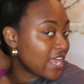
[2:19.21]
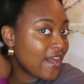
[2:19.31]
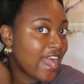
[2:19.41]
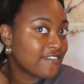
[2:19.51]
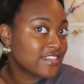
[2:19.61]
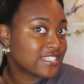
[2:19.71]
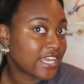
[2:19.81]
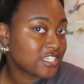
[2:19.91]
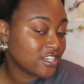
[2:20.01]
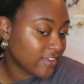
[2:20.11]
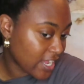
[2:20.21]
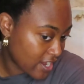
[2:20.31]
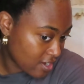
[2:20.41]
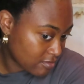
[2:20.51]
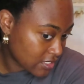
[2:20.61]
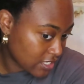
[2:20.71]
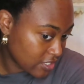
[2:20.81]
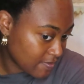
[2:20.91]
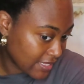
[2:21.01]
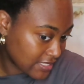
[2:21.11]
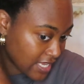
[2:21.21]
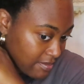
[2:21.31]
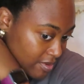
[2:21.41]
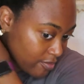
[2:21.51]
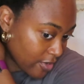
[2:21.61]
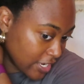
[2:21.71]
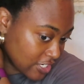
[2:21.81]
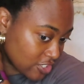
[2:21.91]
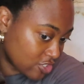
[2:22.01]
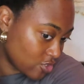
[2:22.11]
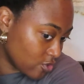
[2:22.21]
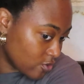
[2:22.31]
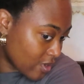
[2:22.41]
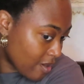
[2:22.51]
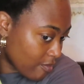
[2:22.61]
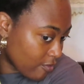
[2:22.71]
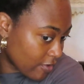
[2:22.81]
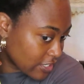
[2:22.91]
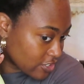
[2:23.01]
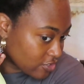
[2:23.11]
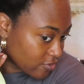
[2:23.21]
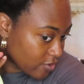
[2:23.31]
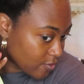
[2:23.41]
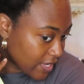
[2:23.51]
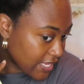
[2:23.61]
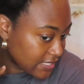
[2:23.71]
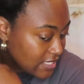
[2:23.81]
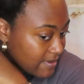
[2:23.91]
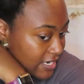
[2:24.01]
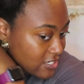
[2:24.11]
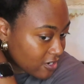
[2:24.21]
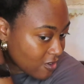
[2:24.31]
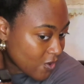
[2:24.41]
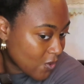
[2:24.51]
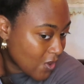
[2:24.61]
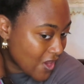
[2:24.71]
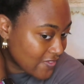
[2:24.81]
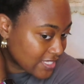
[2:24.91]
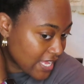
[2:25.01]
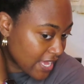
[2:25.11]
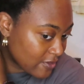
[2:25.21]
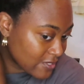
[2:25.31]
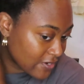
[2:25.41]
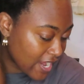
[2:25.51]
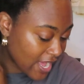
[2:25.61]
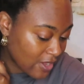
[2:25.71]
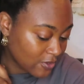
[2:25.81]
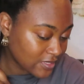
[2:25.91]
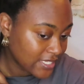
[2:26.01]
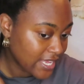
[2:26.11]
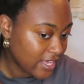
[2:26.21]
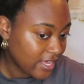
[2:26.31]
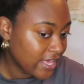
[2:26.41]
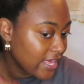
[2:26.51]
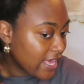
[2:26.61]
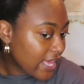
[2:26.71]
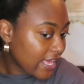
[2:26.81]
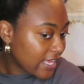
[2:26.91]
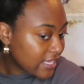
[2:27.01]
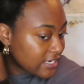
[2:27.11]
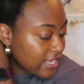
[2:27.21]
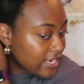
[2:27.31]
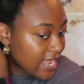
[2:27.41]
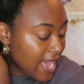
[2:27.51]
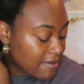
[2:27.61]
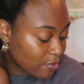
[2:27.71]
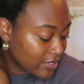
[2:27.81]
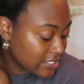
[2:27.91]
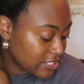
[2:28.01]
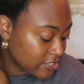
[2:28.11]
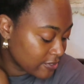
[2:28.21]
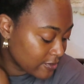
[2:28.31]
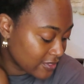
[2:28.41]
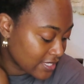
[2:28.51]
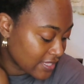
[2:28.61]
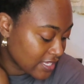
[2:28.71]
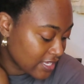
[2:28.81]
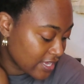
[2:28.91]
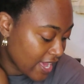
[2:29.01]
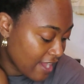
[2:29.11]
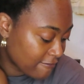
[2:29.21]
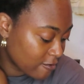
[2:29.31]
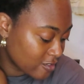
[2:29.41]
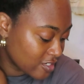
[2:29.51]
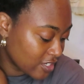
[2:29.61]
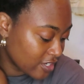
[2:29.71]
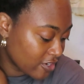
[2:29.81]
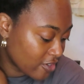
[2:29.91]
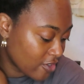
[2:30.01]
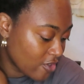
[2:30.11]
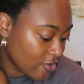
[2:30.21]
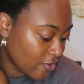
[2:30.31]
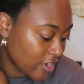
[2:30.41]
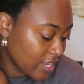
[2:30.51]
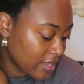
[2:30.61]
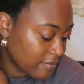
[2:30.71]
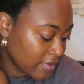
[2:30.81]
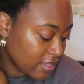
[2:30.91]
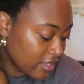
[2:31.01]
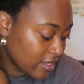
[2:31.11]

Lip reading: now I have this section of hair, and I'm just going to use my Denman brush to brush through it to make sure all the tangles are out. And now I'm going to use the Afro Sheen Curl Cream.